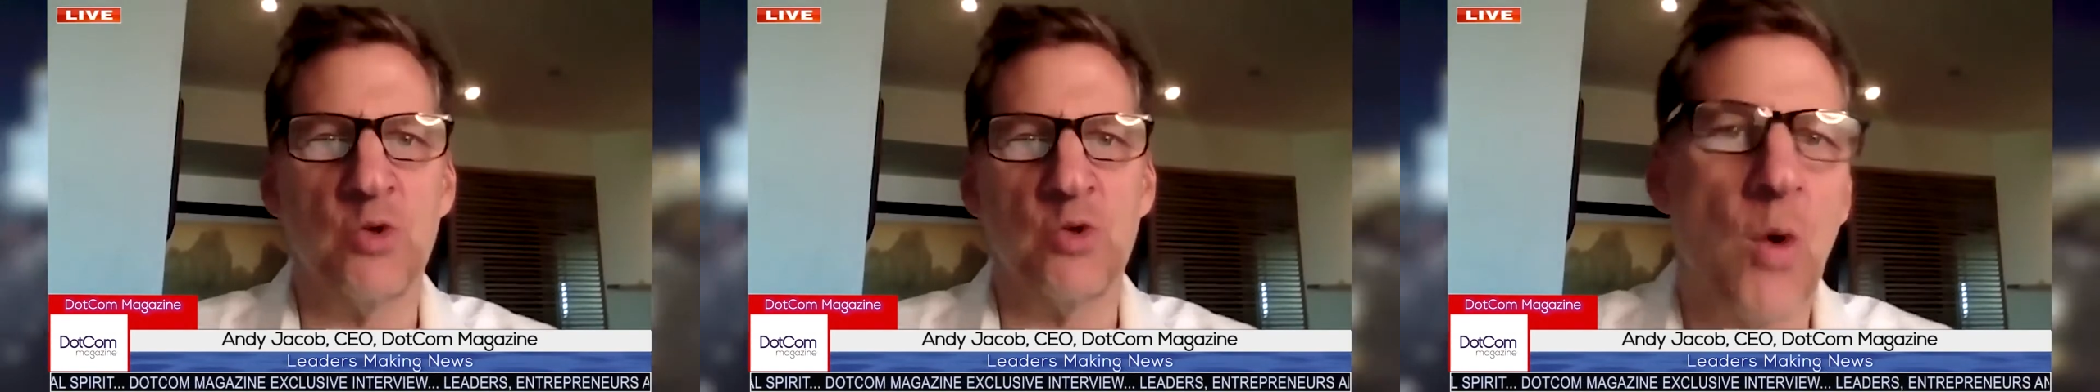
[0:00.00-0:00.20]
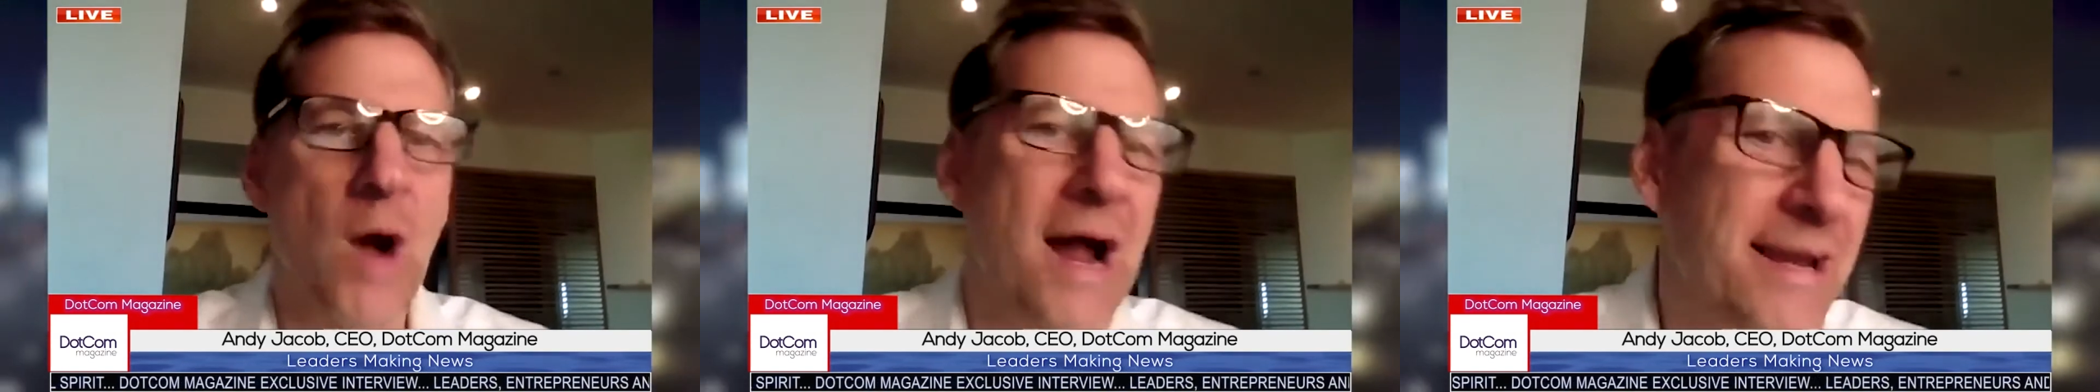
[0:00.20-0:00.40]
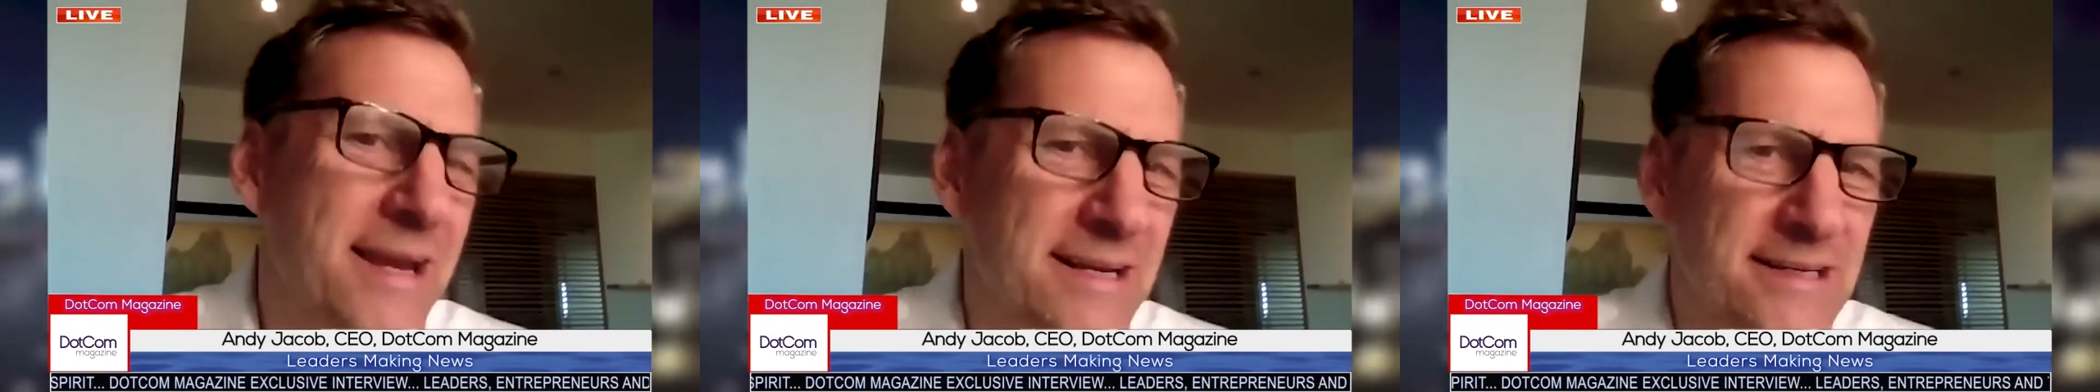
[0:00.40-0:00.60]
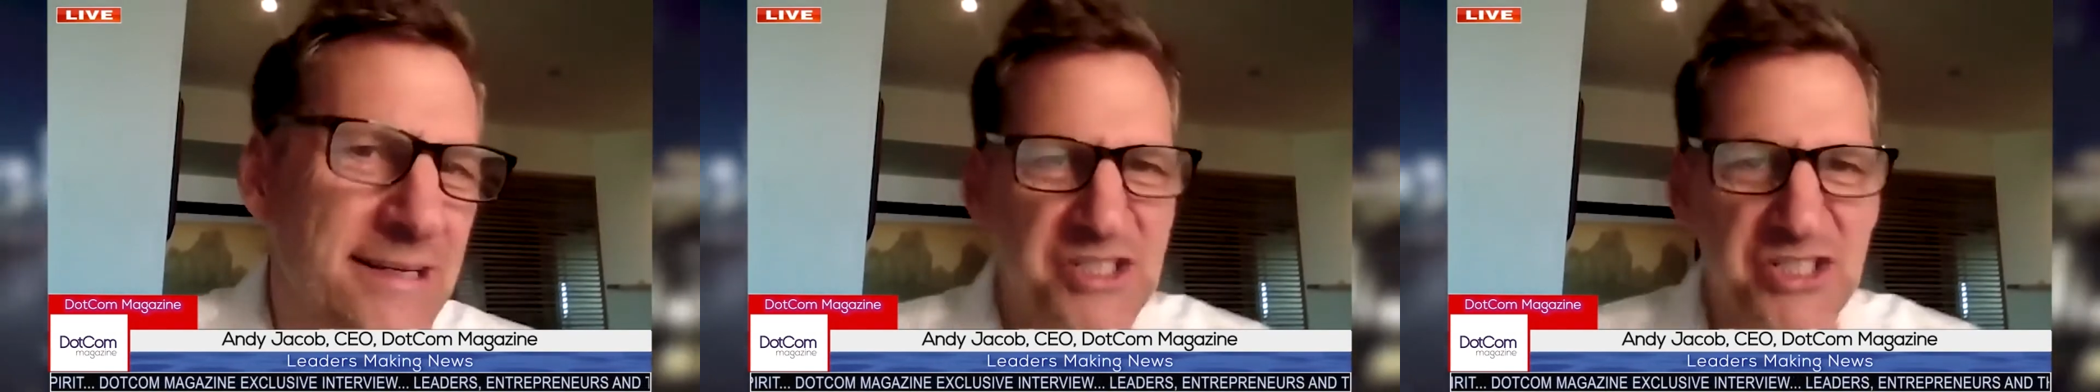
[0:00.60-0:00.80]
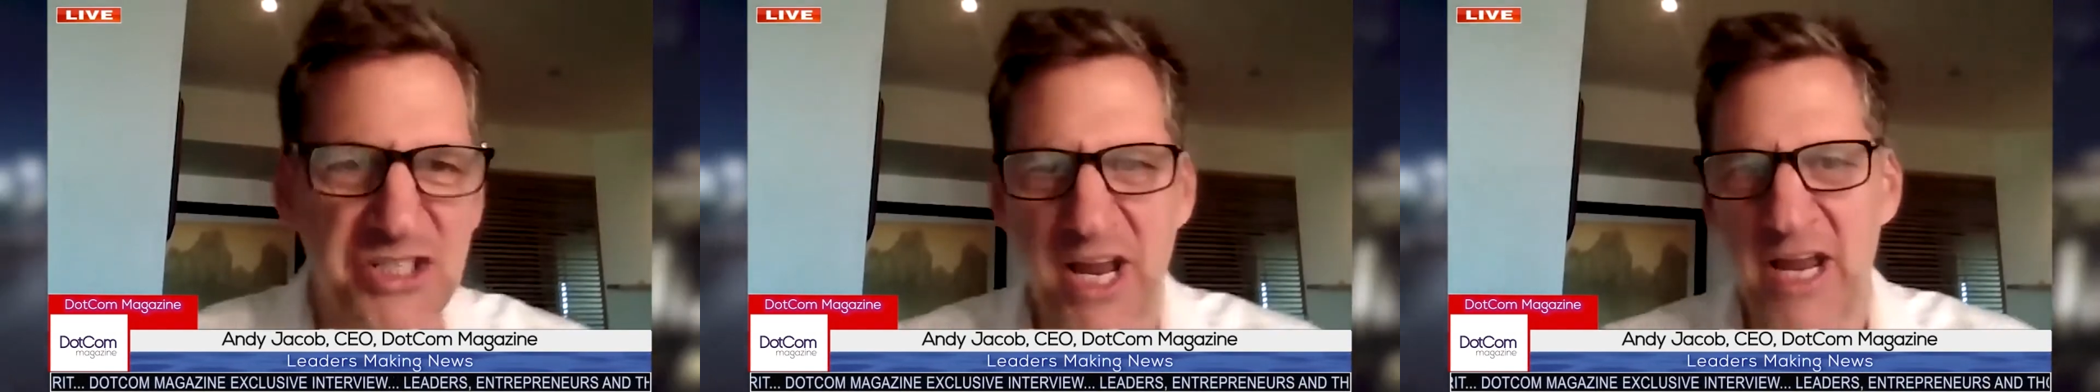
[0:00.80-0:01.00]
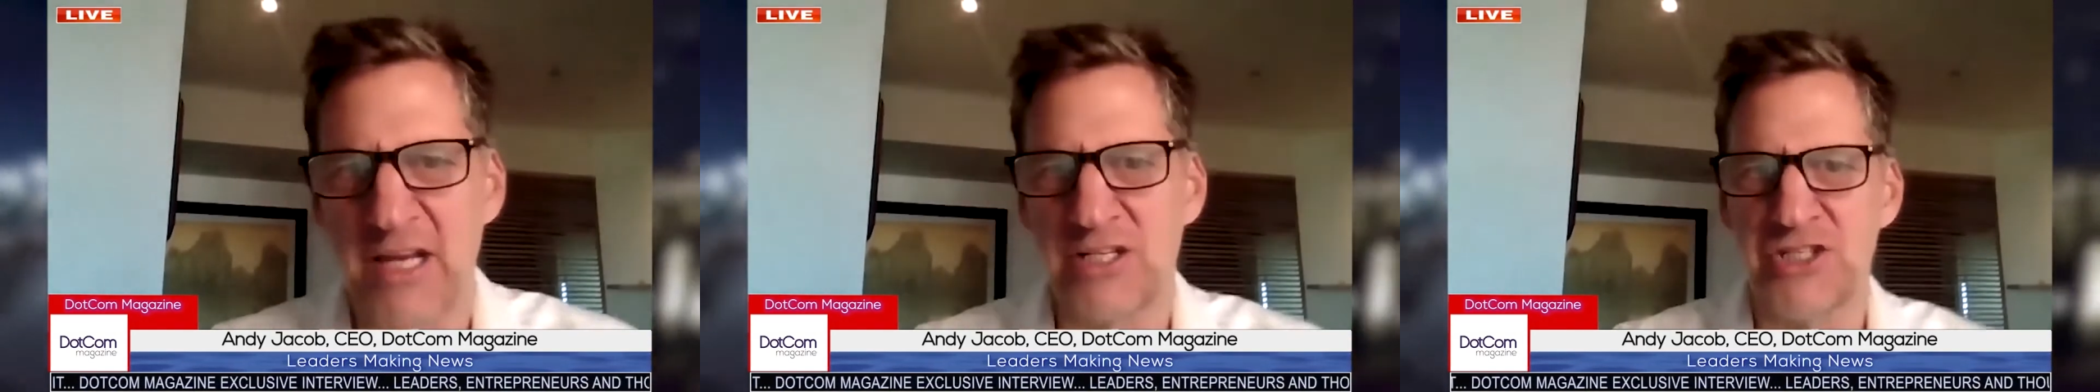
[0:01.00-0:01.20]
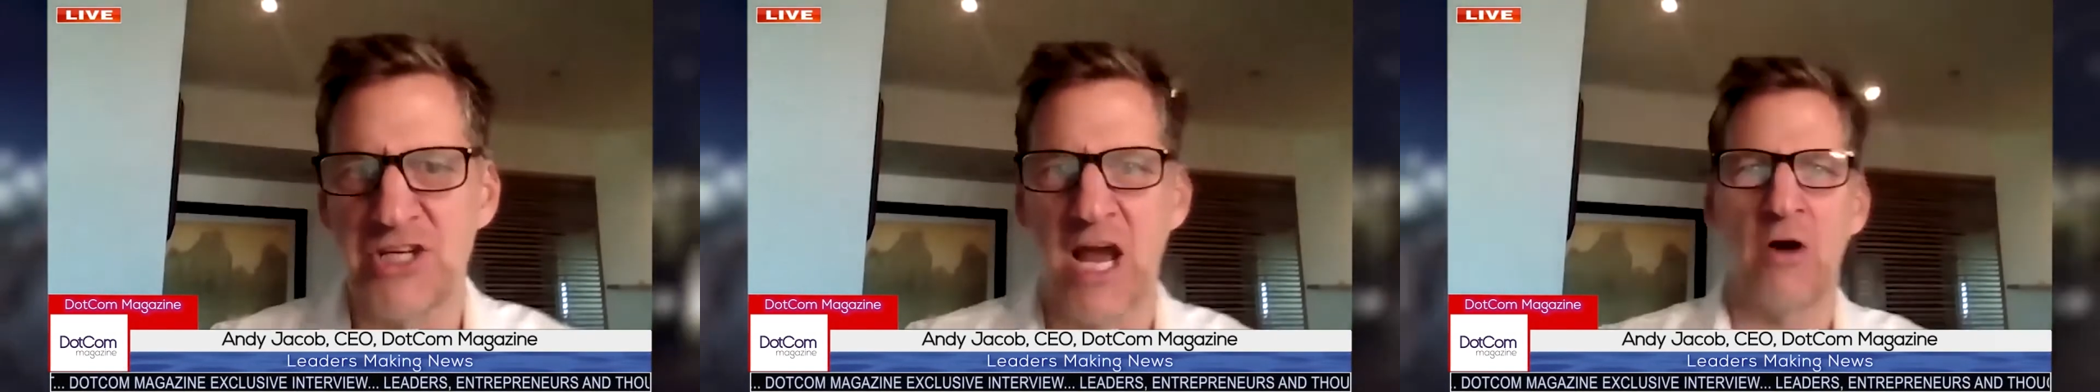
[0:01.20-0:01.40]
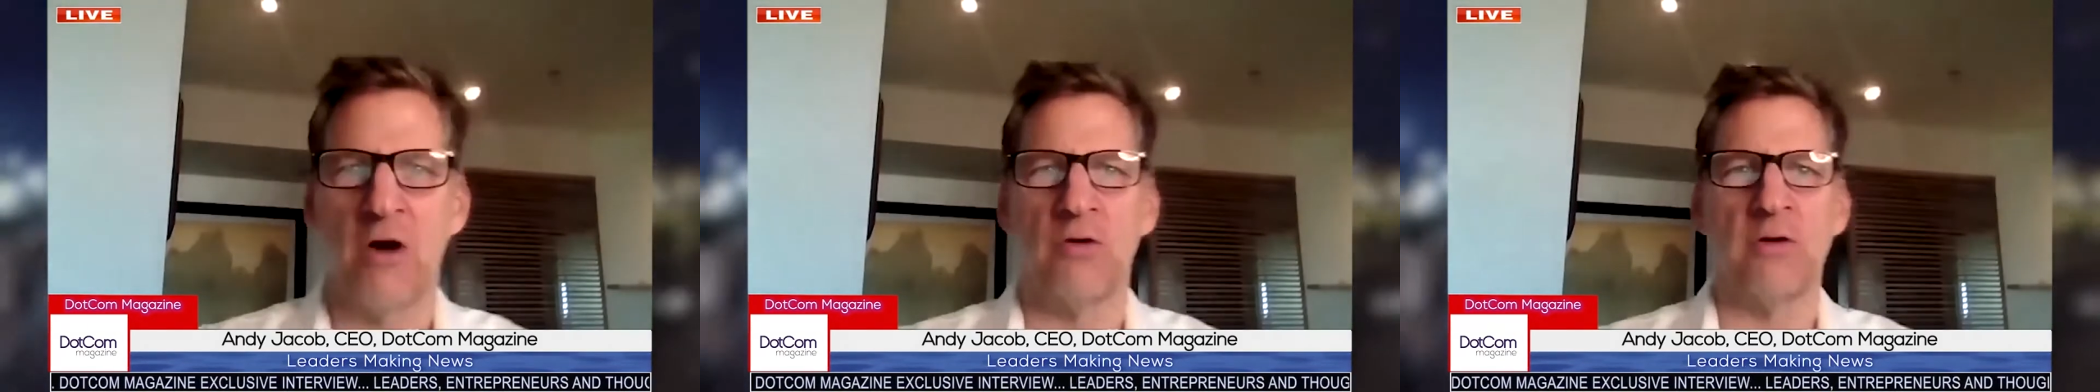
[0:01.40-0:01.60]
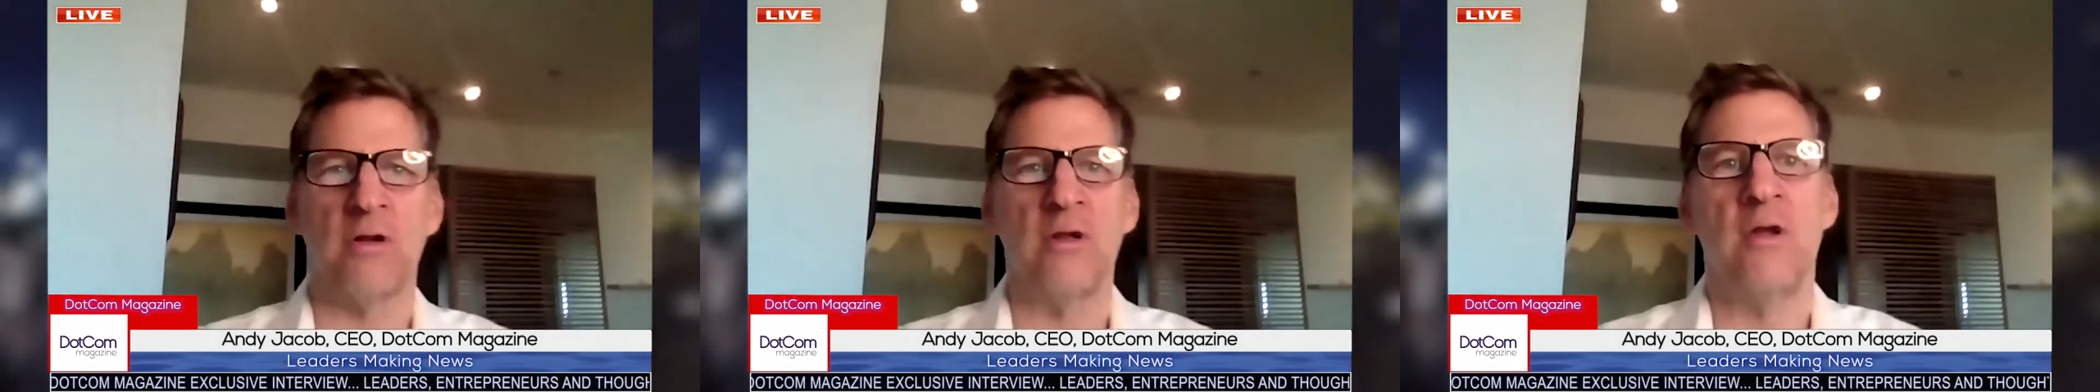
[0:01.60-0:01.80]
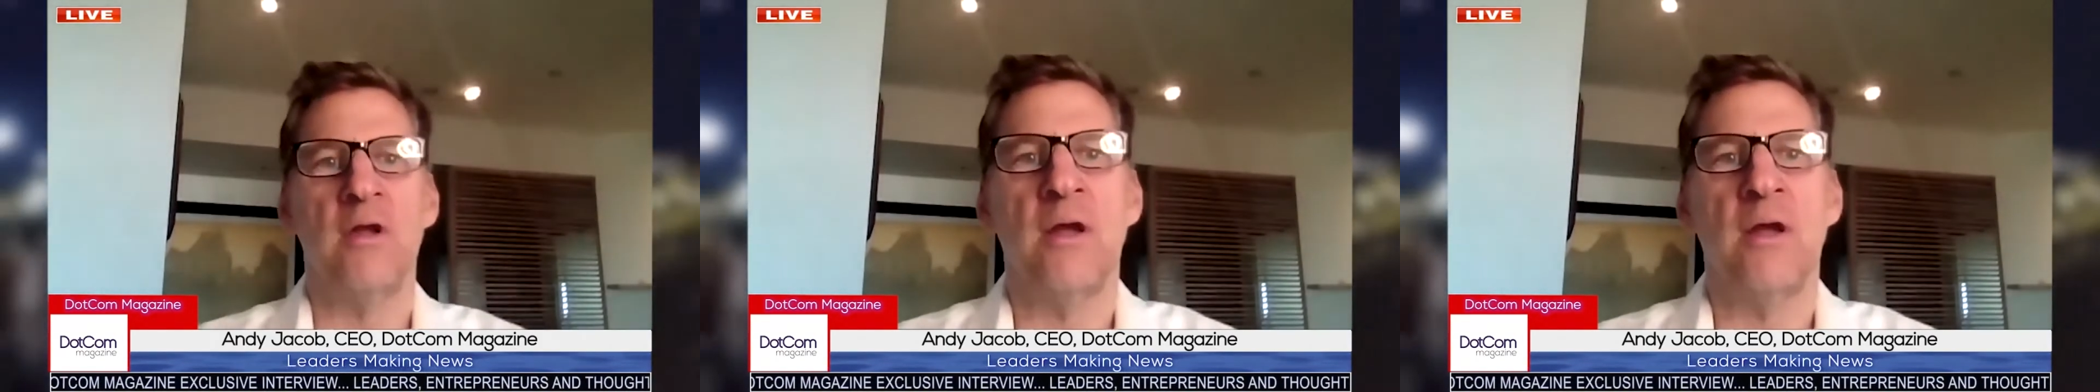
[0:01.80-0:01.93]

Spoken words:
do I need to change out